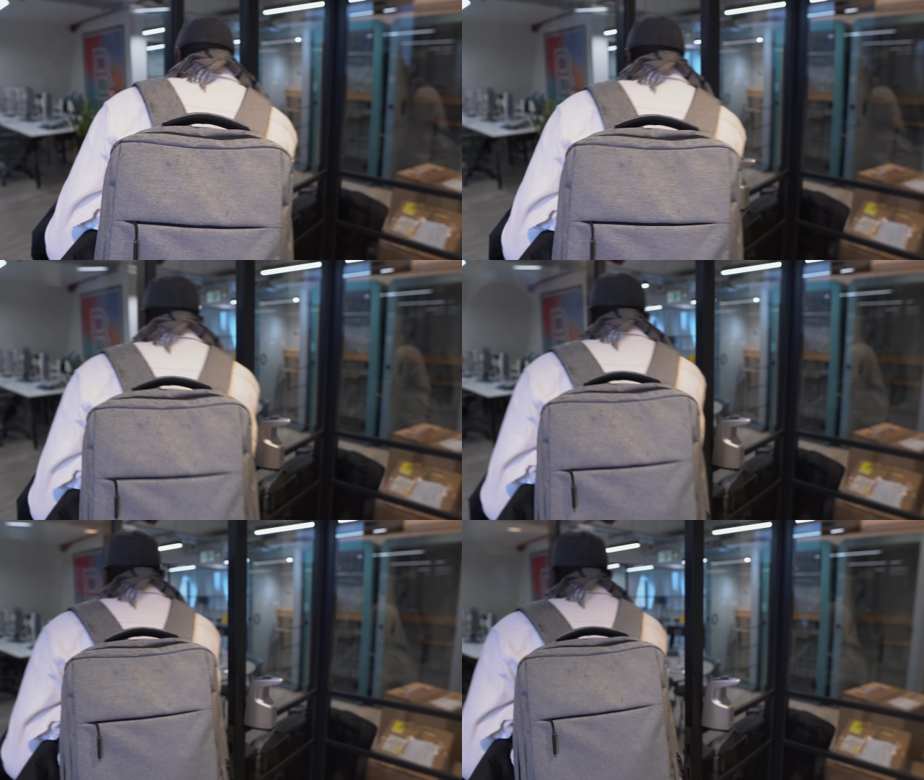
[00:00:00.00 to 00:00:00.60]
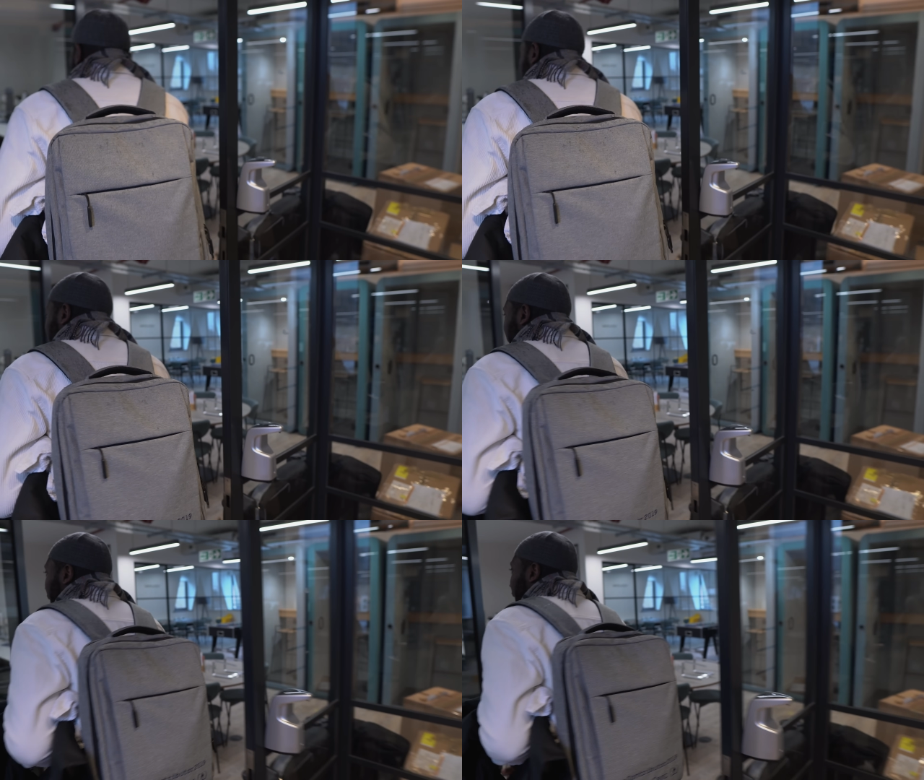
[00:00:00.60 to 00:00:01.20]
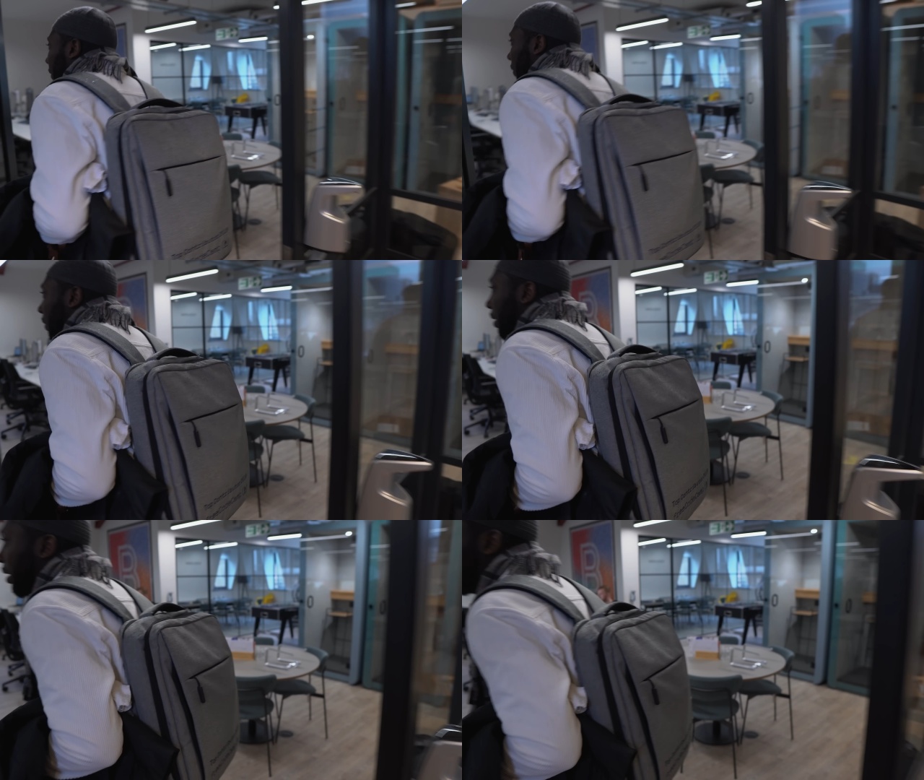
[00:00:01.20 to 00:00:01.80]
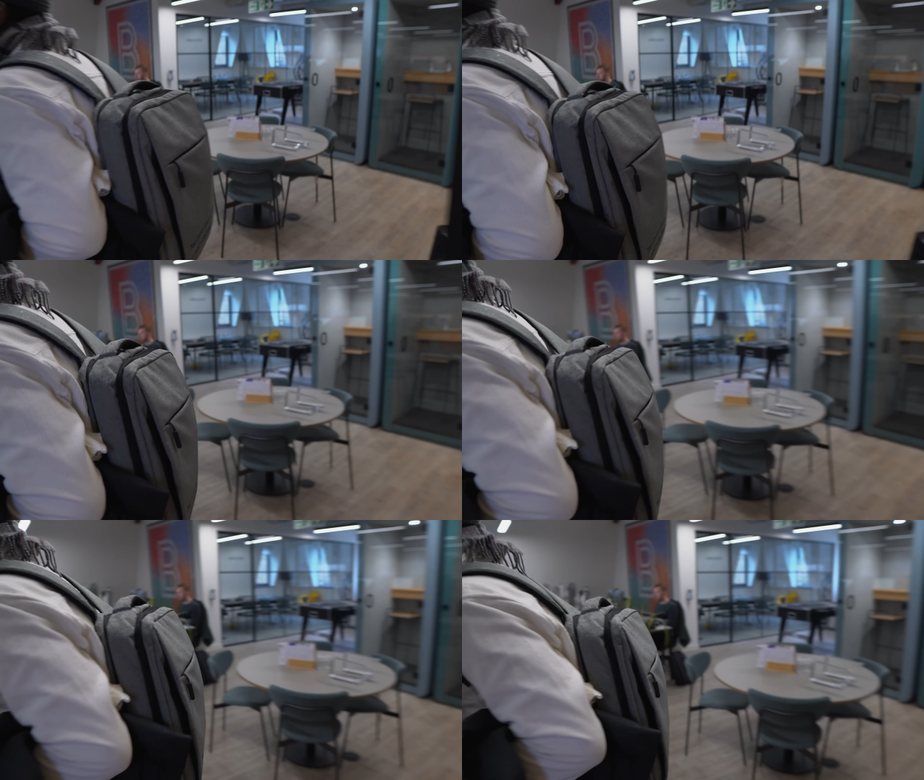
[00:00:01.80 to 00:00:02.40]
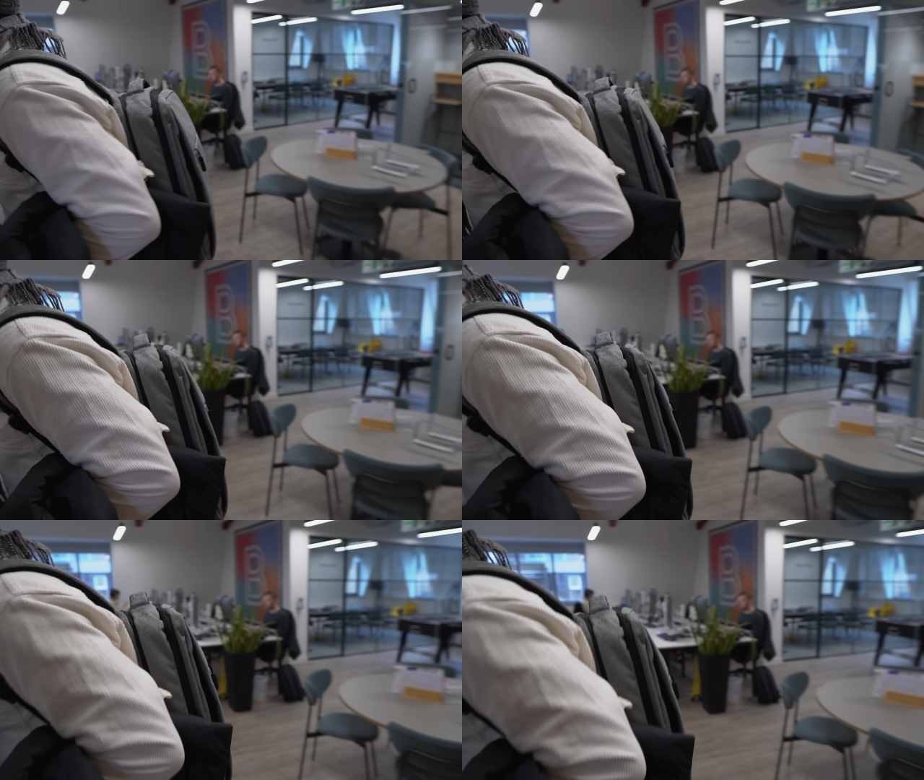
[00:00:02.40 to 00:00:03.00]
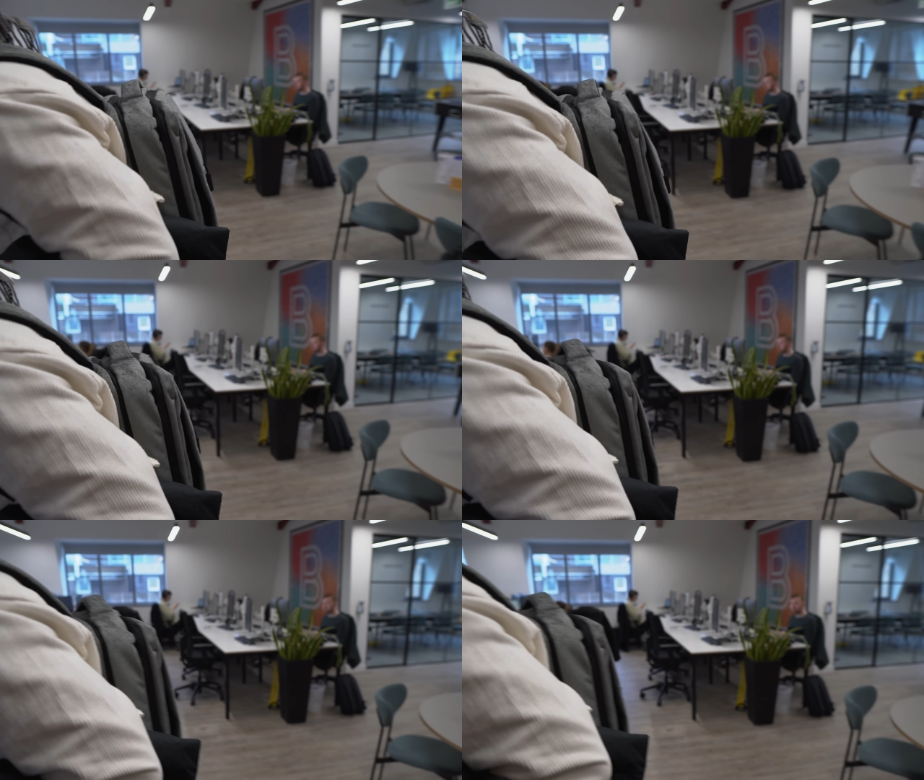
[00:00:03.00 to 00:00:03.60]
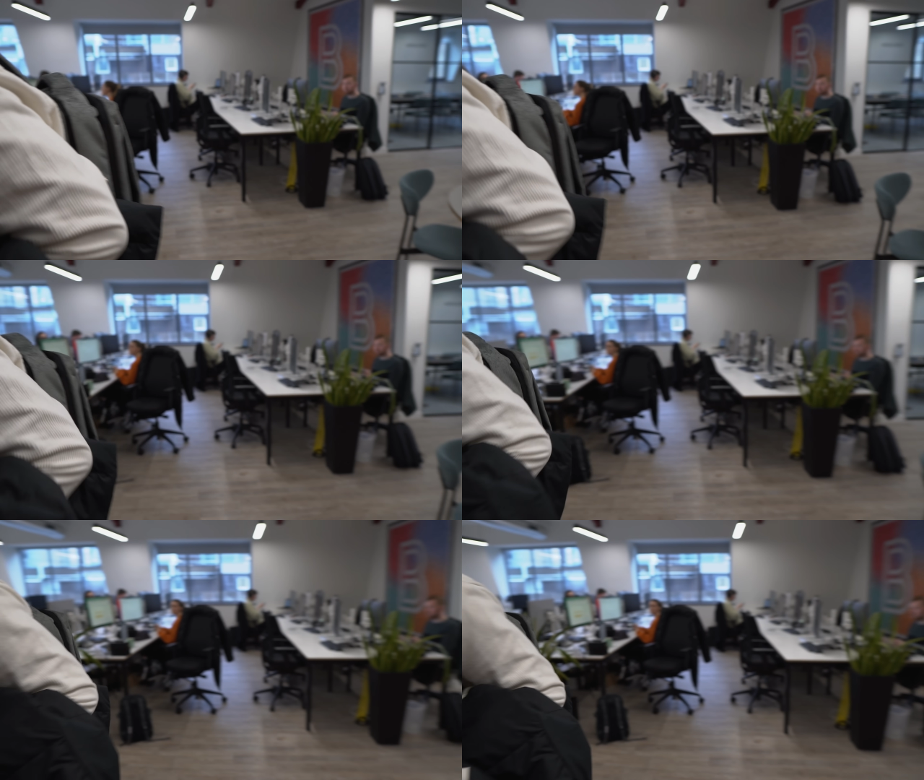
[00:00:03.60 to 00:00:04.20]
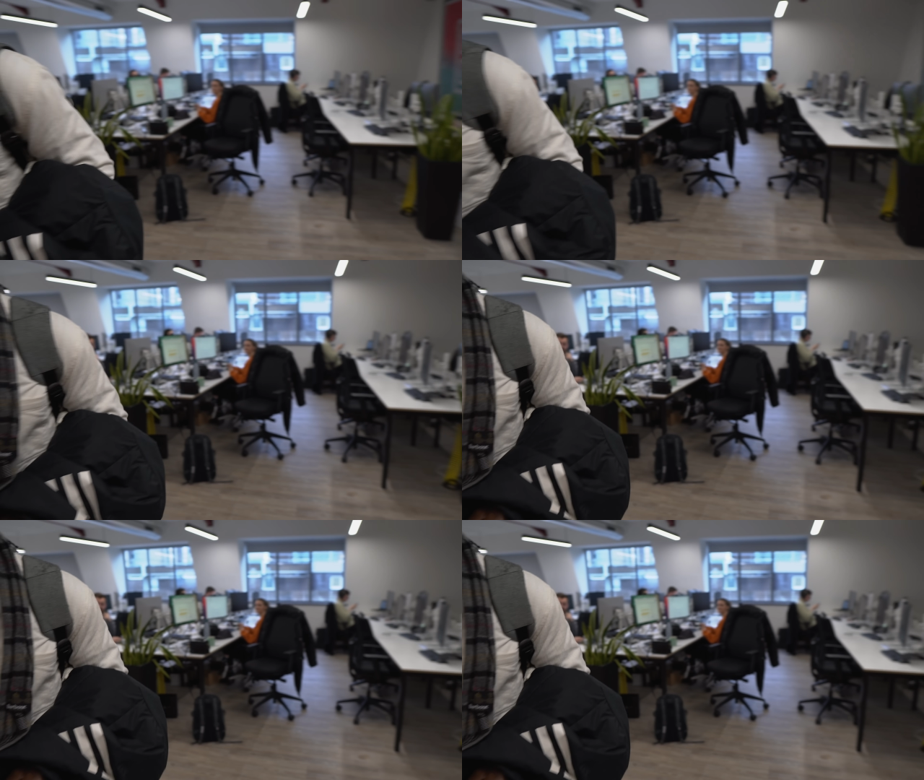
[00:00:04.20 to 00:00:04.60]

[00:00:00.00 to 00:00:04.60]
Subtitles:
Nobody's mouth can be seen.